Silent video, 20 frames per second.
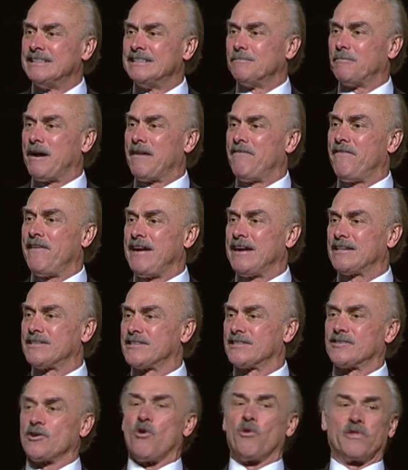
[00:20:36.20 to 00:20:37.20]
by fans
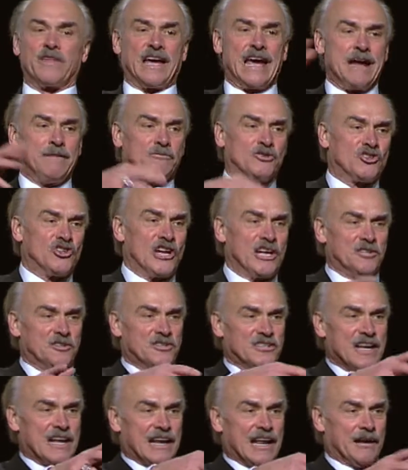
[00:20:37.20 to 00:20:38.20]
is, oh, the game's changed.
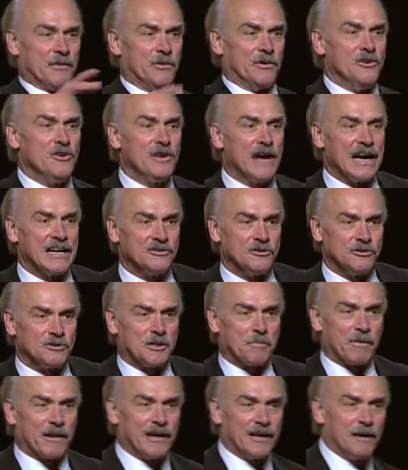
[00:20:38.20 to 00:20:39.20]
It's not like when you guys used
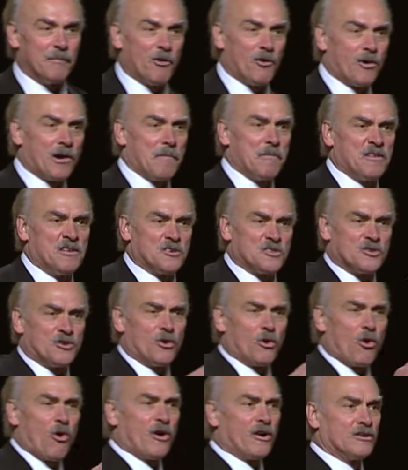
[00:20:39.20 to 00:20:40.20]
to play anymore. I mean, there's no
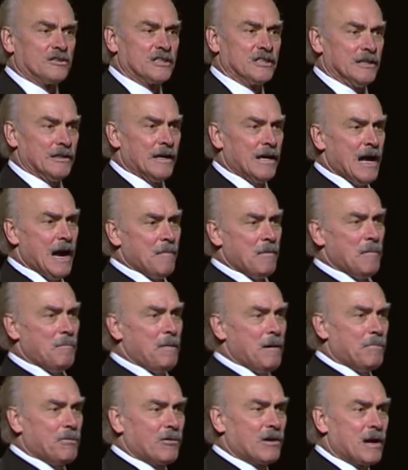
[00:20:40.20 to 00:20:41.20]
loyalty. I mean,
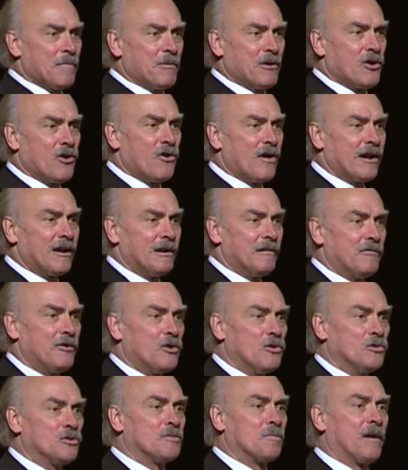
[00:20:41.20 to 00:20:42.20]
people come and go. I don't even
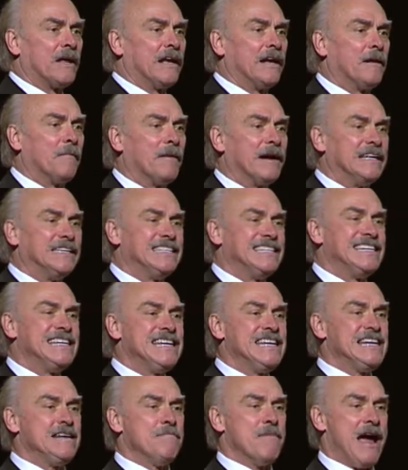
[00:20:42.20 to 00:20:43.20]
know who's playing on my
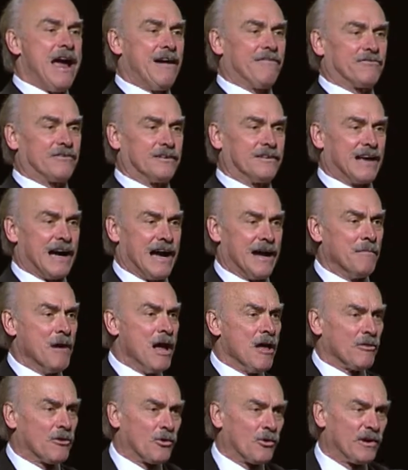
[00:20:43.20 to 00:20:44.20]
team half the time.
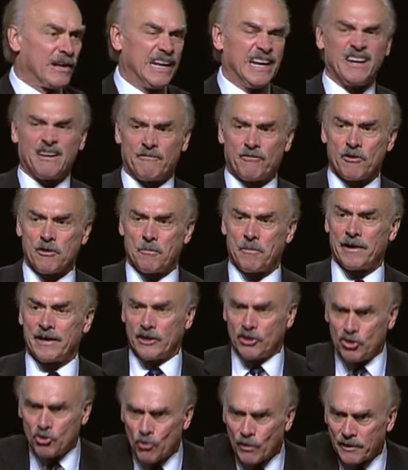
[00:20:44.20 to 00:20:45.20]
They're only in it for the
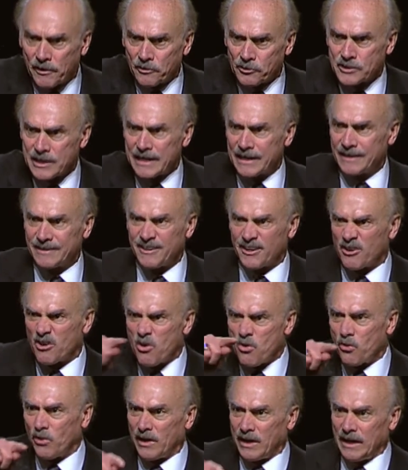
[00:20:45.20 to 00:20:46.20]
money. You understand that they're
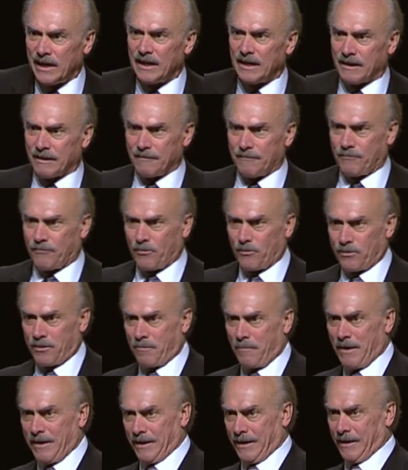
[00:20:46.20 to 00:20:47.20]
only in it for the
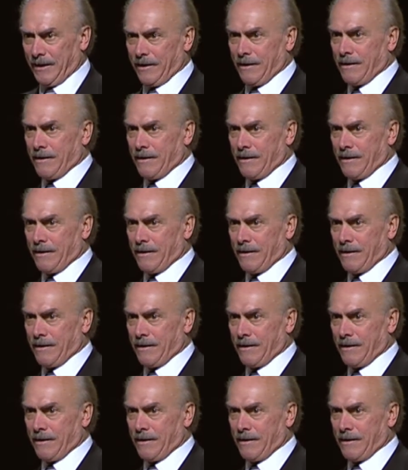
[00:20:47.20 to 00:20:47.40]
money.